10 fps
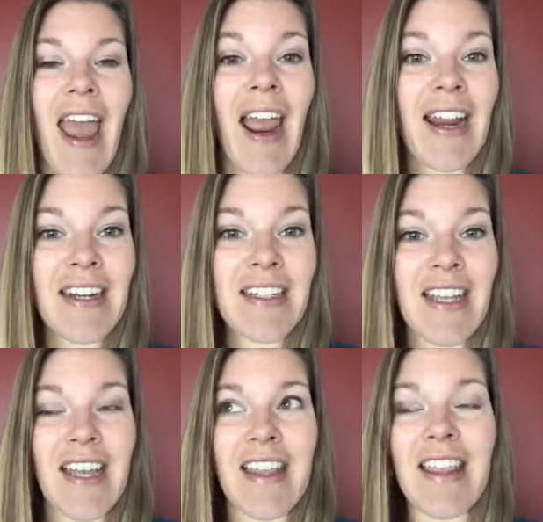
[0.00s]
And
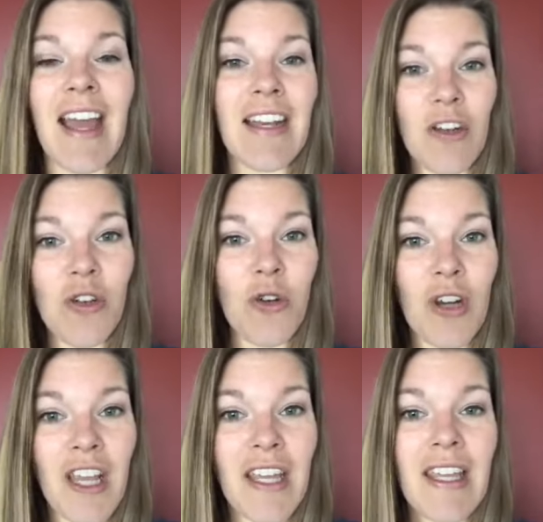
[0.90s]
that inner
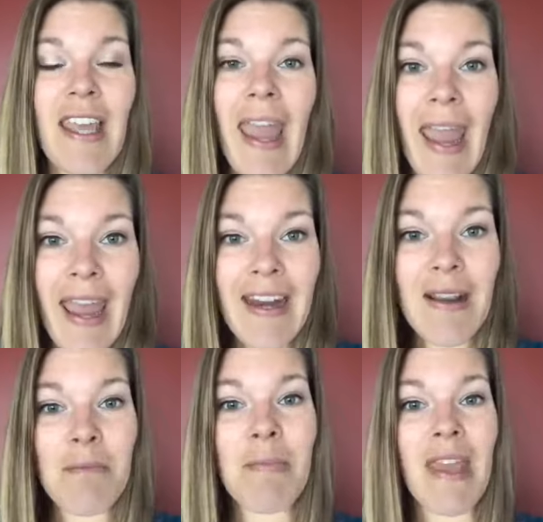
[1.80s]
critic
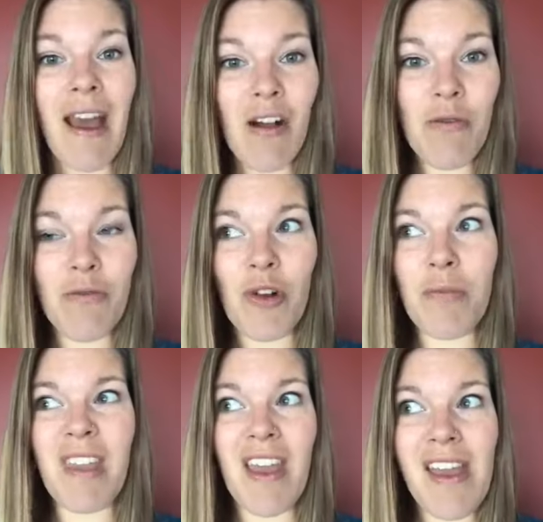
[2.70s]
can be helpful
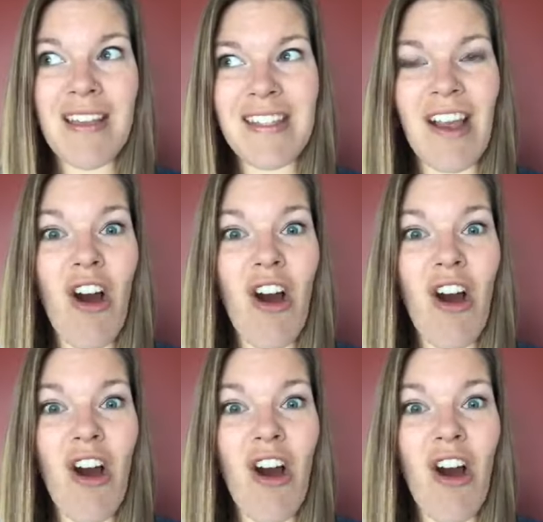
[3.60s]
because